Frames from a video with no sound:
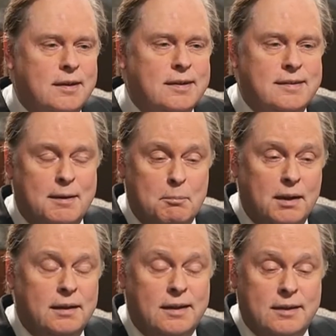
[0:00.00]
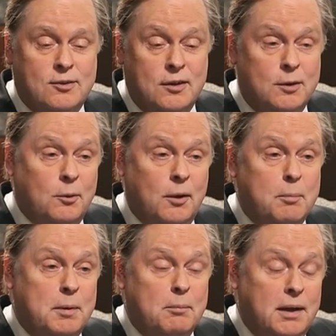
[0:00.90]
it said Midland, that she'd grown
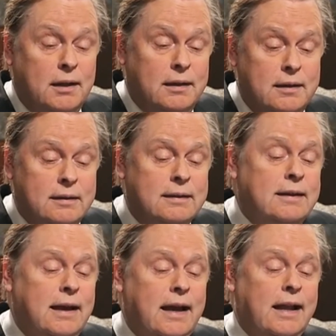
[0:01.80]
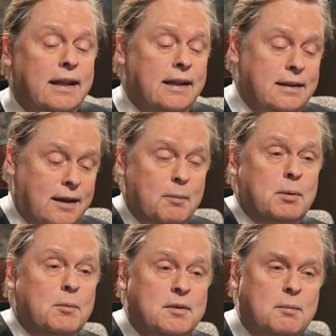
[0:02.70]
up in Midland, and that the
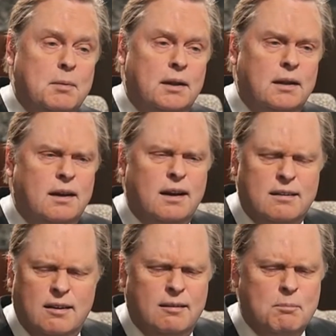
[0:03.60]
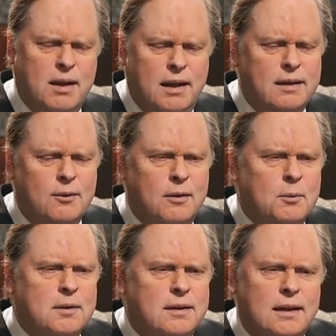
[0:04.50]
company was in Midland, and I thought, man, I didn't know they
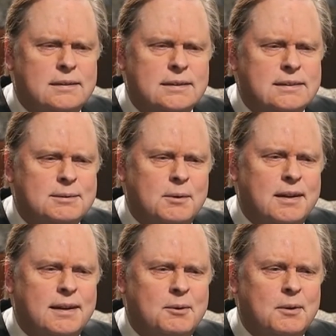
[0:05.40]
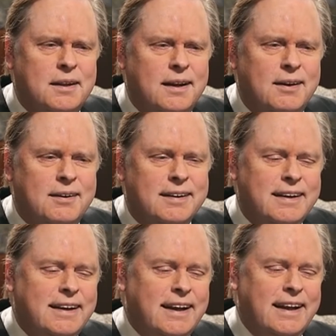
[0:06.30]
were in Texas. What are they doing there?
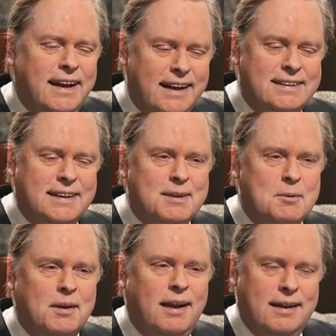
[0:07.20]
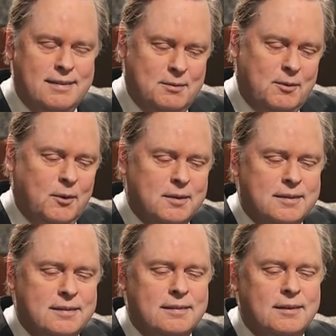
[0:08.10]
And then I suddenly realized, of
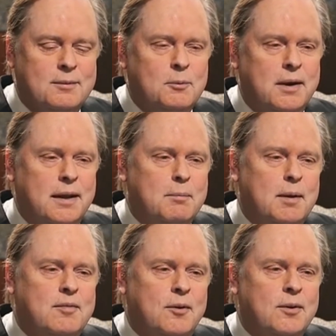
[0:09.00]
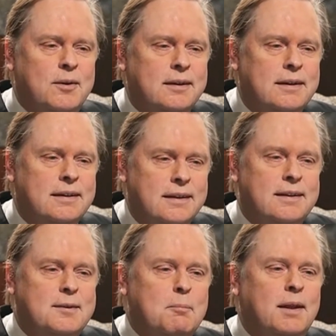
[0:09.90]
course, reading a bit further, that
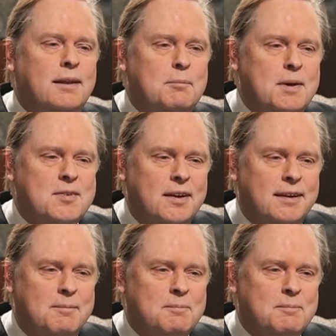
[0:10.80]
there's a Midland, Michigan.